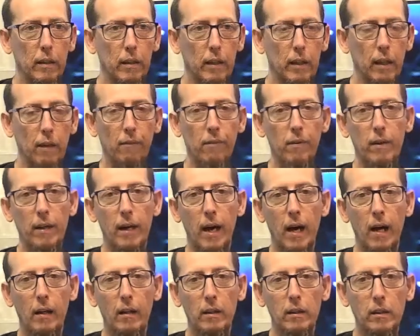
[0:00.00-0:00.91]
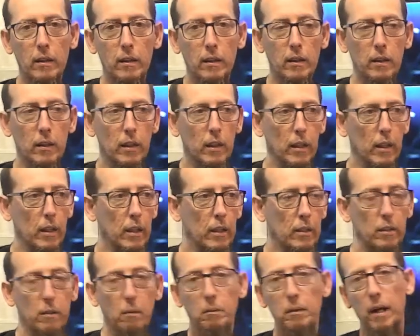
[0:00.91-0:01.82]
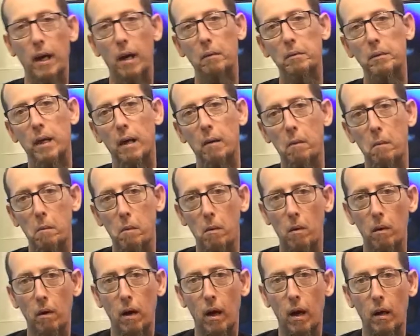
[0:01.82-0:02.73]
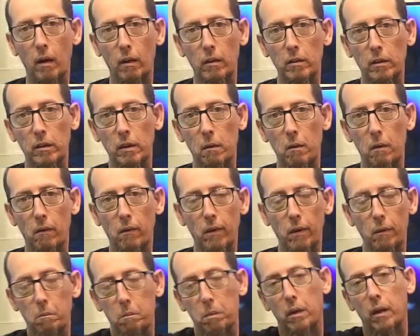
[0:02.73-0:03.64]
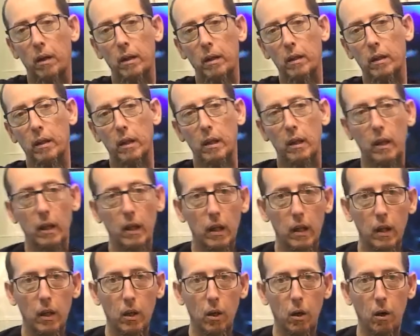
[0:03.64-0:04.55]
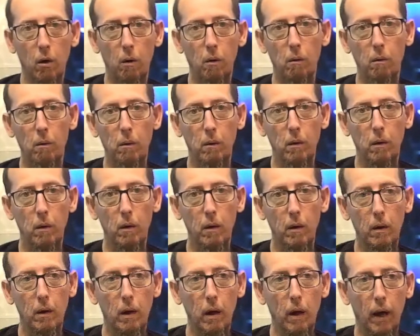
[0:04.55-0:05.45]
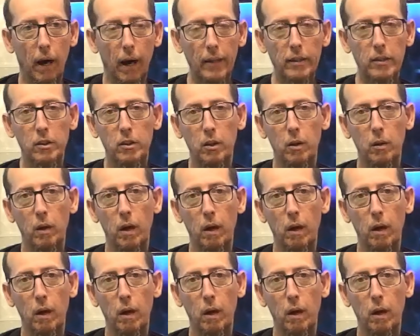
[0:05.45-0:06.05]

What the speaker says: giving knowledge. Sometimes I'm a moron on some of it, but you know, I screw